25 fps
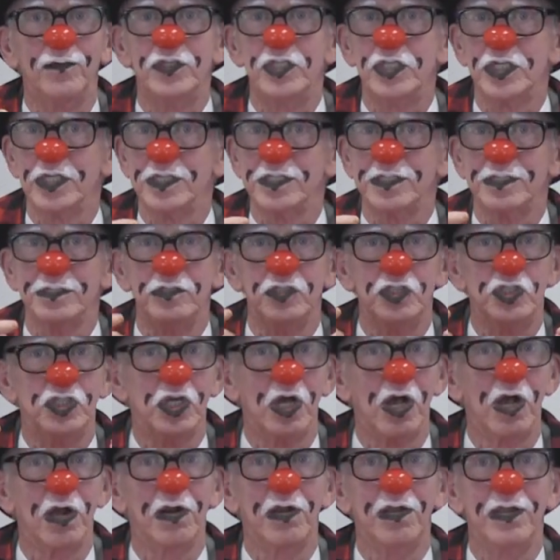just
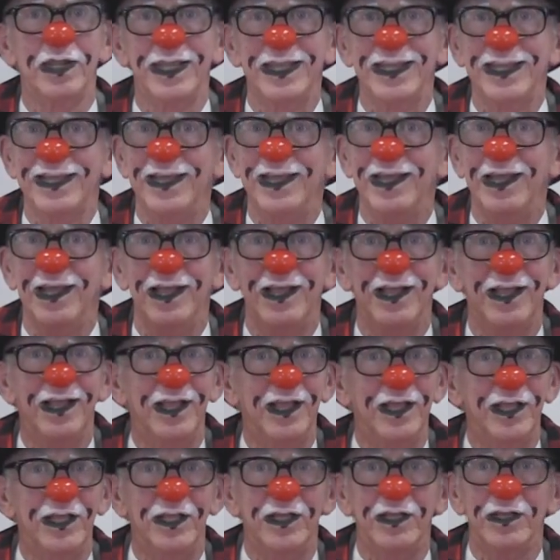juggling,
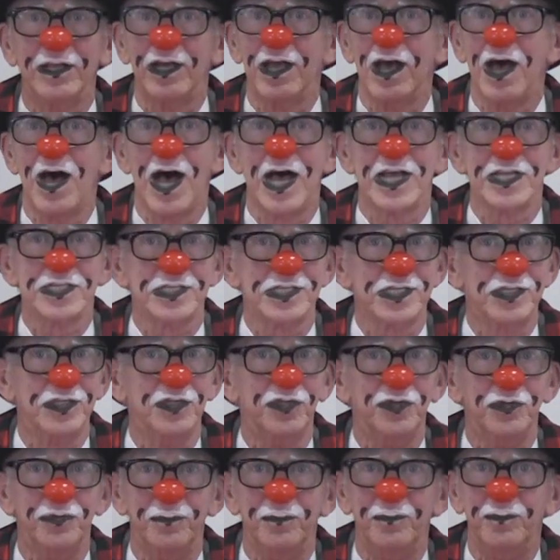
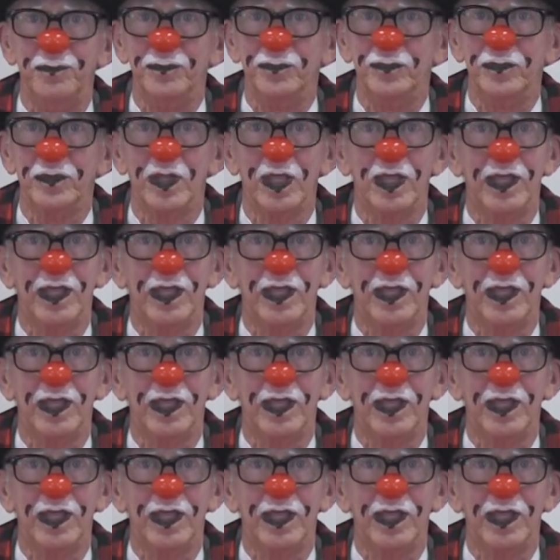costume,